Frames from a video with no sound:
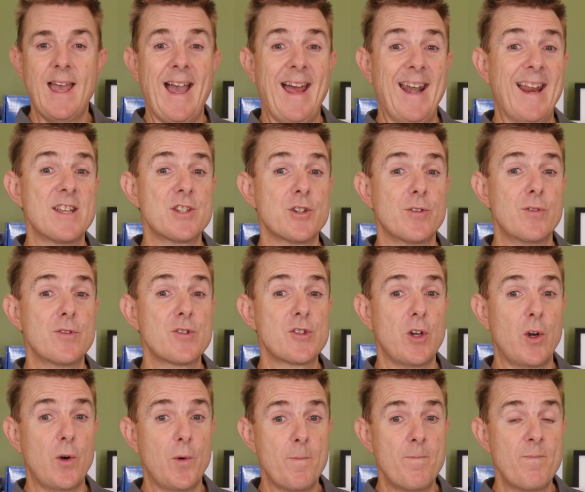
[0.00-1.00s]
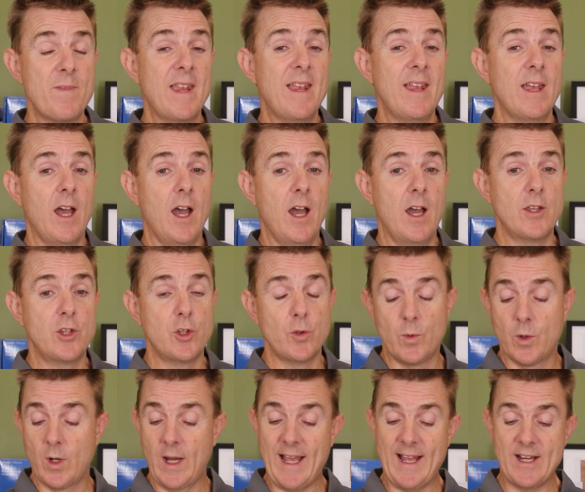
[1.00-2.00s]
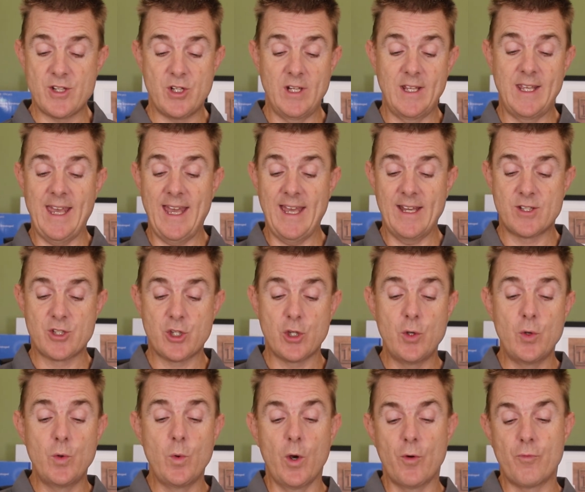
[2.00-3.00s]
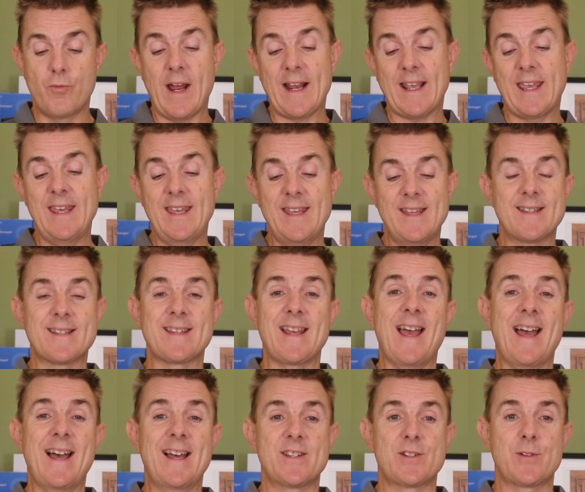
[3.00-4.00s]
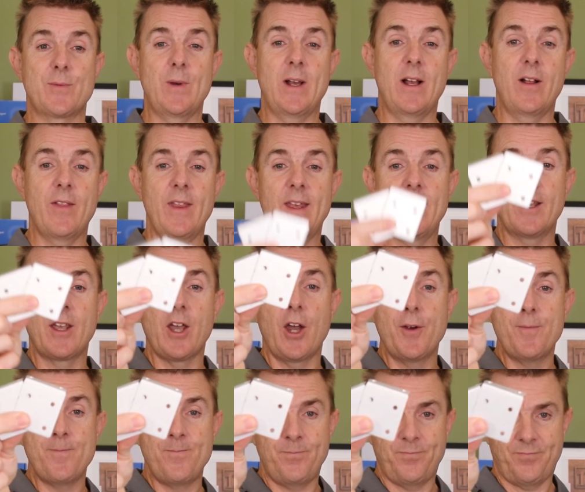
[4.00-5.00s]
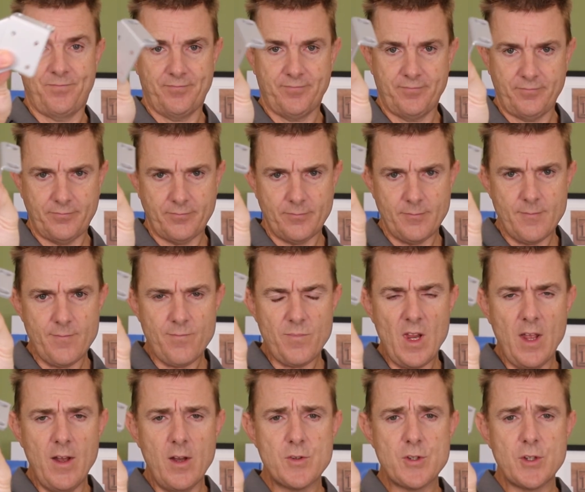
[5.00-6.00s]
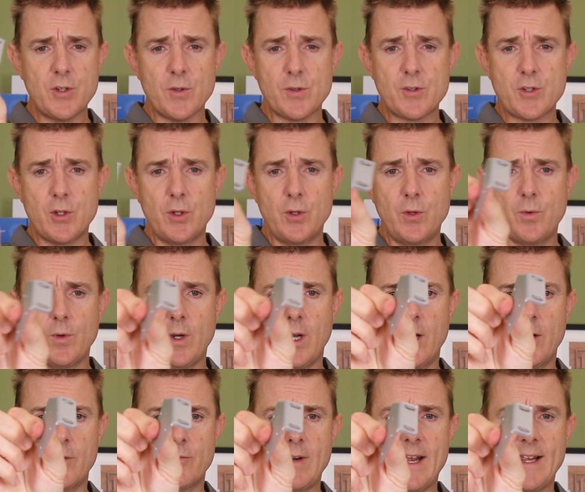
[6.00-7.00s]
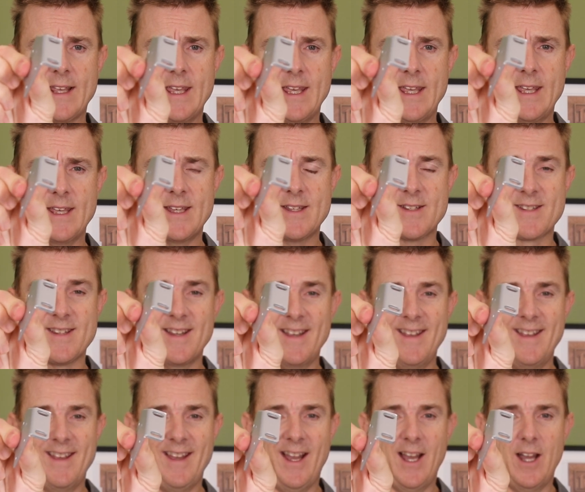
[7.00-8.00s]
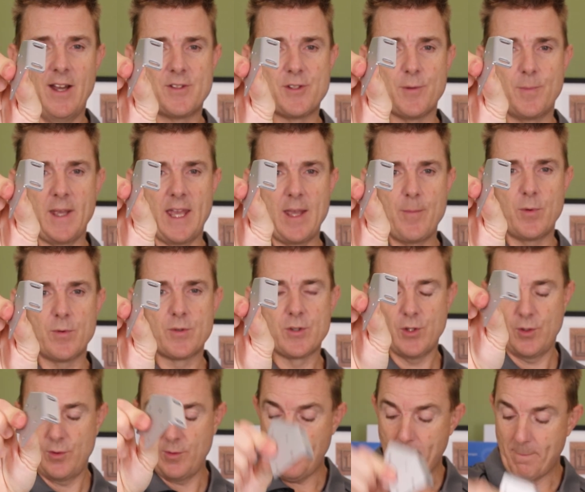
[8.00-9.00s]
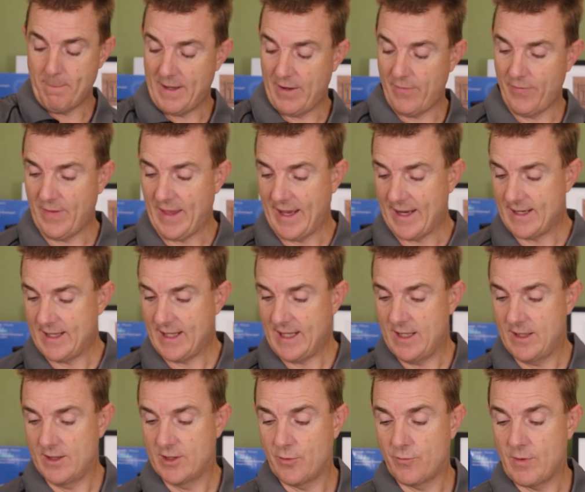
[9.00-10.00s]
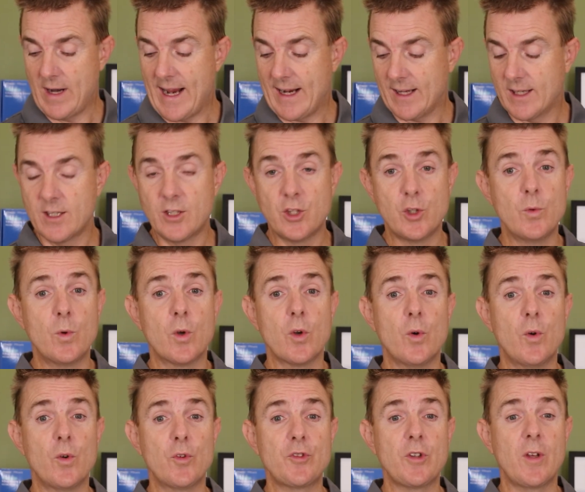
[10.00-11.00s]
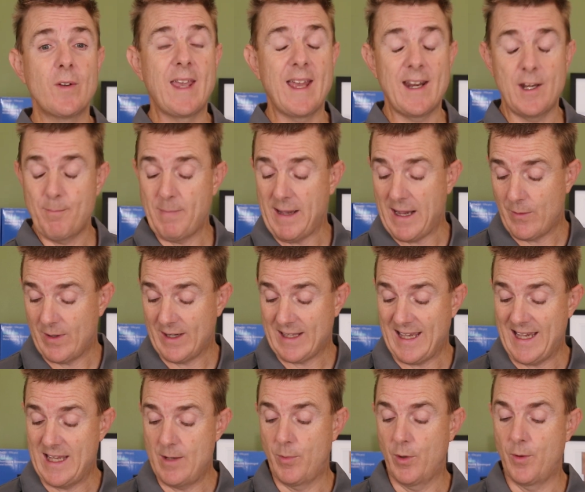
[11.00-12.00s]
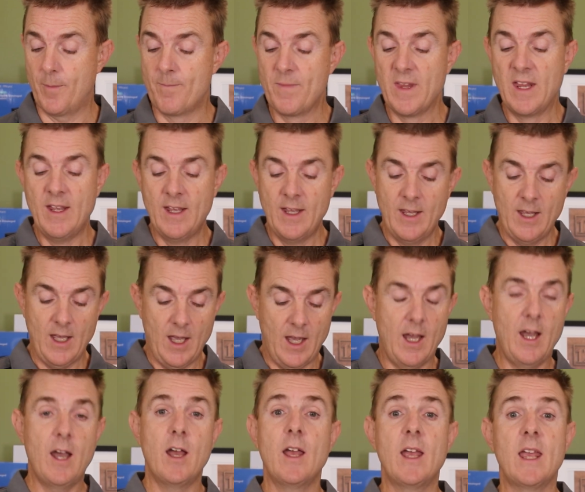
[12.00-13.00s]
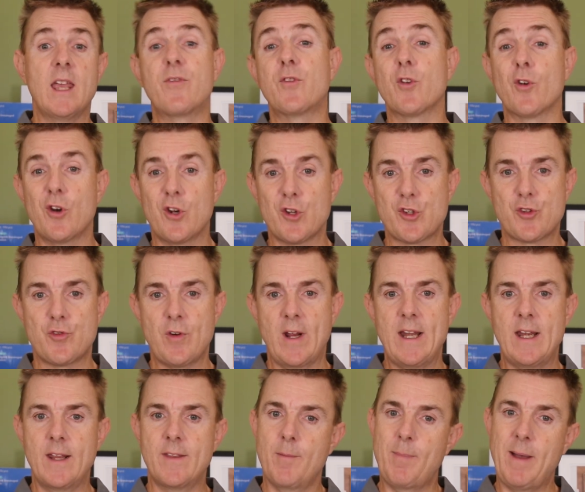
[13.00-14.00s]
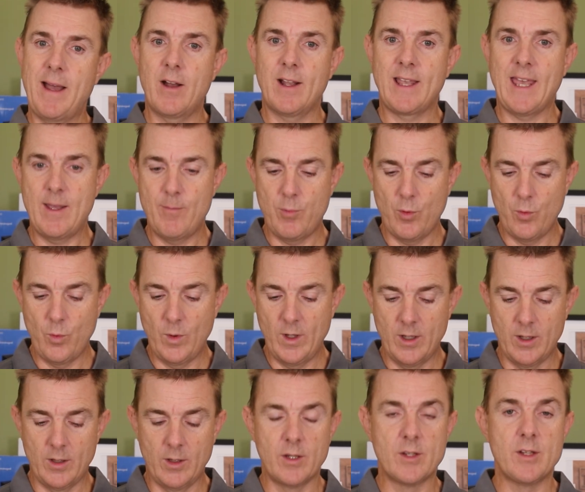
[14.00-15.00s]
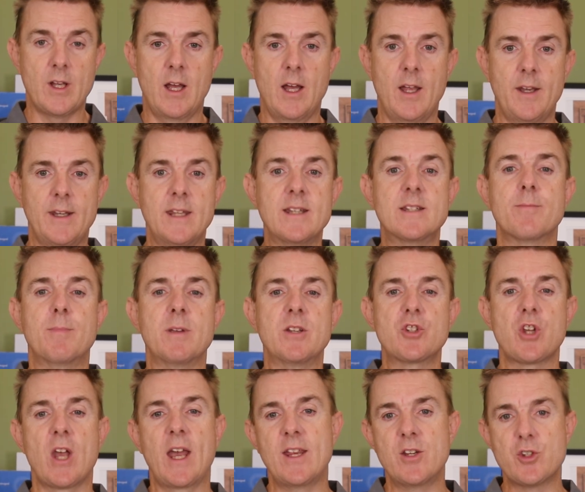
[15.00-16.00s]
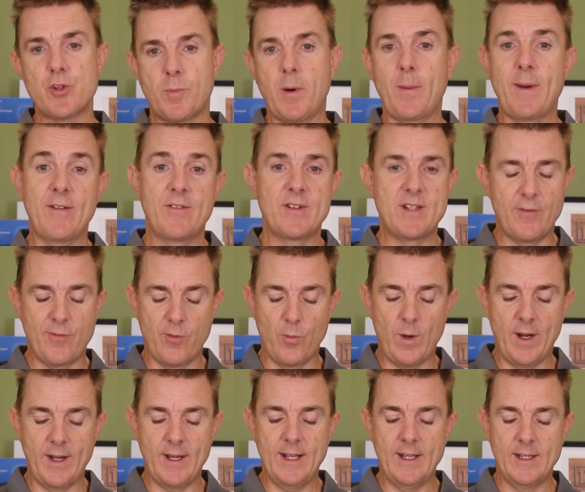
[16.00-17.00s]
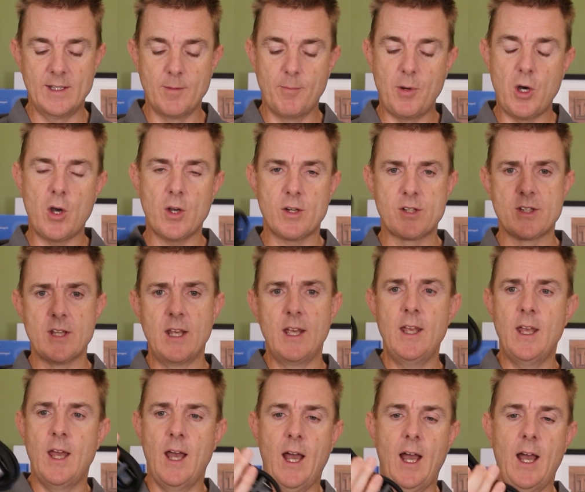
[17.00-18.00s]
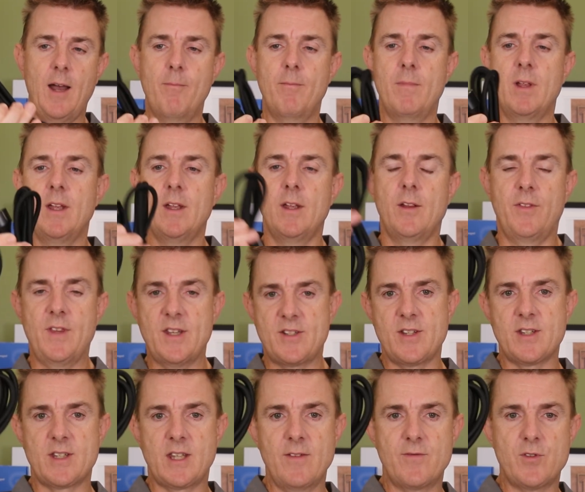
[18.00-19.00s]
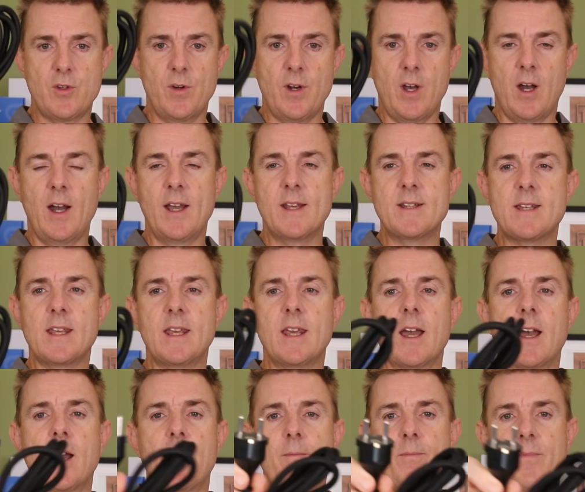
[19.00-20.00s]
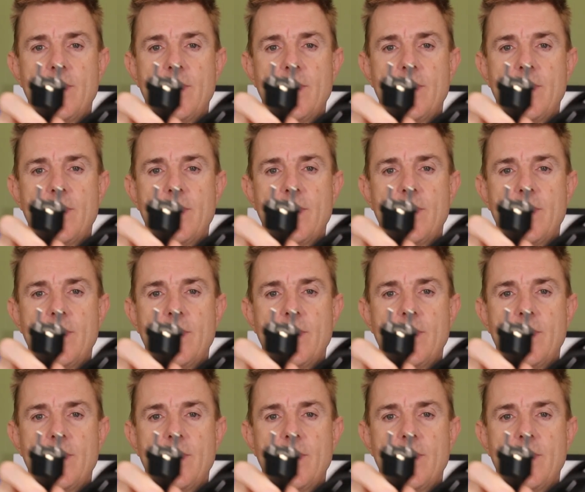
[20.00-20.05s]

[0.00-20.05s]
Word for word: And as a result, uh, you will actually get two rack ears as well. There you go. Those are your two uh, rack ears uh, to be able to mount that in the rack. You will also get a power cable. Uh, if you're in Australia, the power cable will uh, need to be changed. You'll probably have a different one in the box. Um, this is, gives you an idea.